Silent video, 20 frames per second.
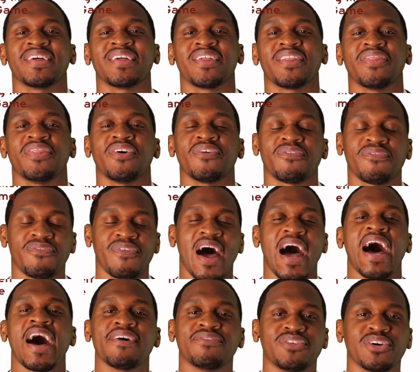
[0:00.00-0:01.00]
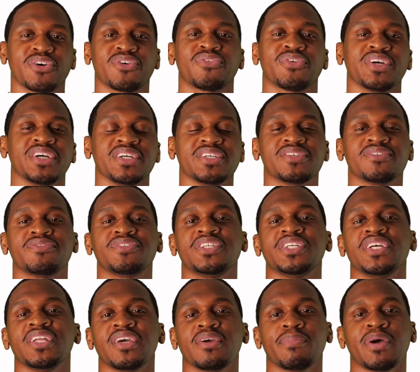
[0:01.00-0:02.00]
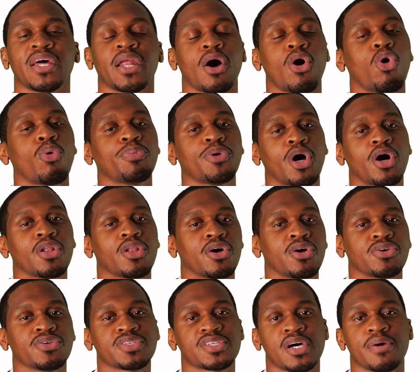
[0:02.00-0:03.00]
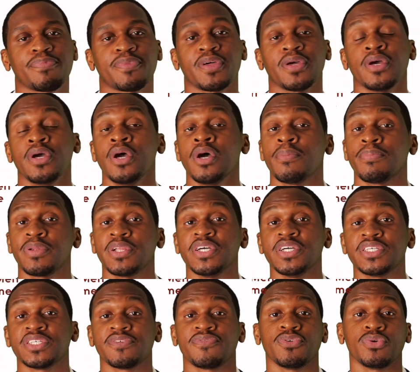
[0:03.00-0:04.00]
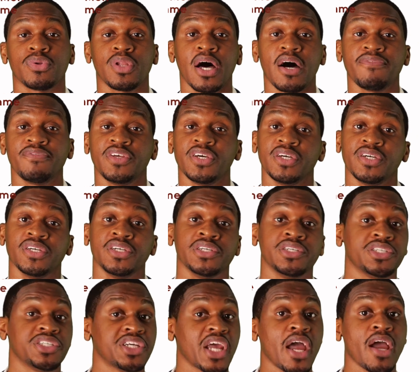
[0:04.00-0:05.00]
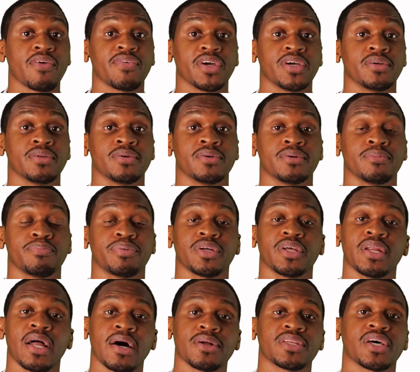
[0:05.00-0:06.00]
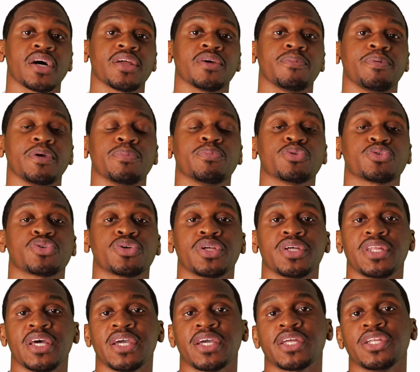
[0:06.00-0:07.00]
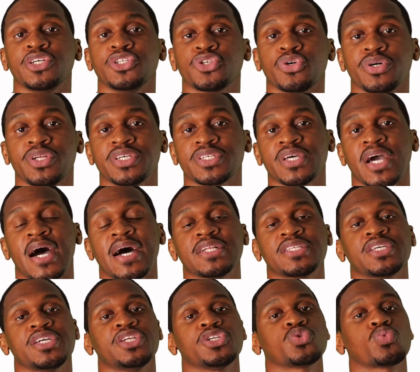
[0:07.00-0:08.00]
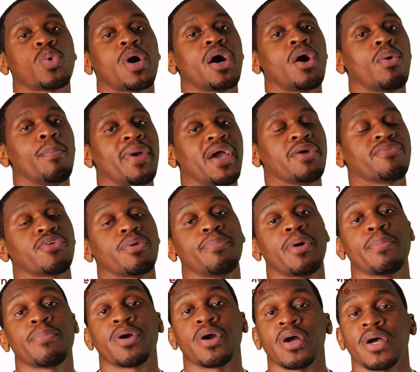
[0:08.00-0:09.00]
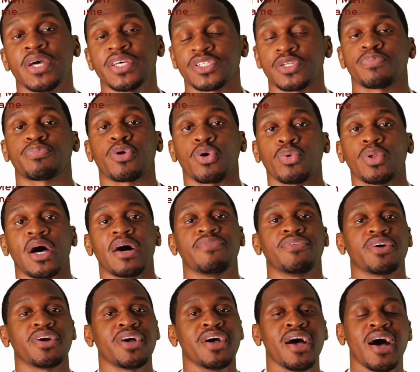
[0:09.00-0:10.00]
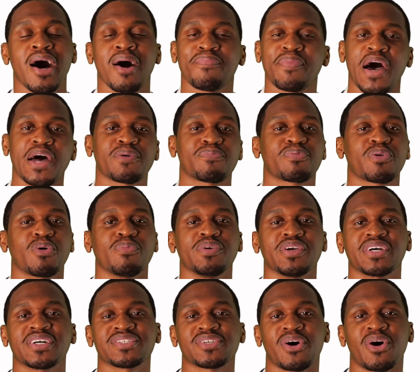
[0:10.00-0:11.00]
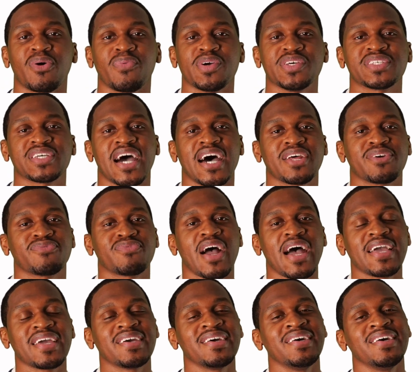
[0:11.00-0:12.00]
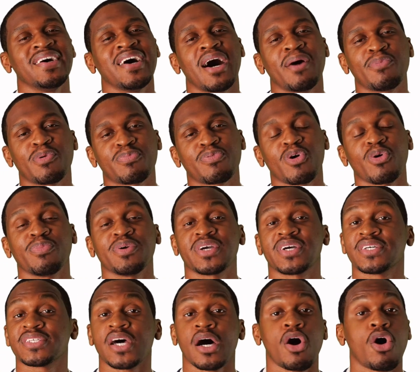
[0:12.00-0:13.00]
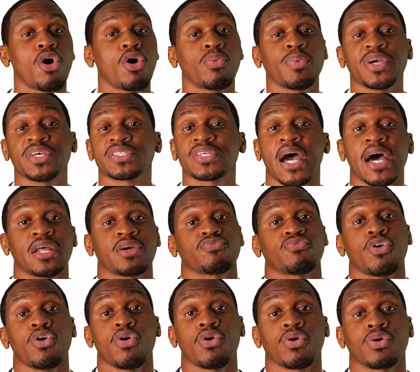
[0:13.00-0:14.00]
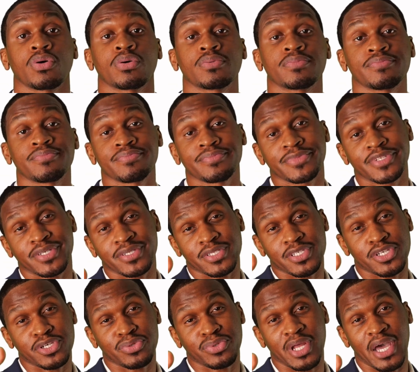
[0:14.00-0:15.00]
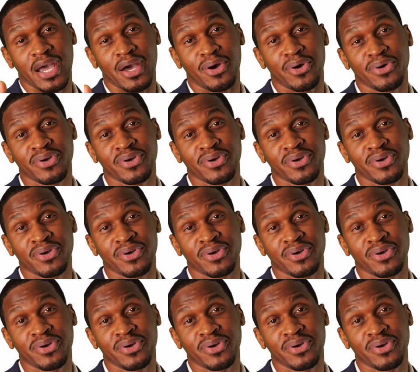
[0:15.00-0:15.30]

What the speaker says: the 5 degrees of cheating men. I hope y'all learned something. Please, if you loved it, share it. Put it out to other people so that they can enjoy this content as well, man. Remember, it's the pro lover. I'm not a pro because I always got it right. I'm a pro because I always got it wrong. Until now.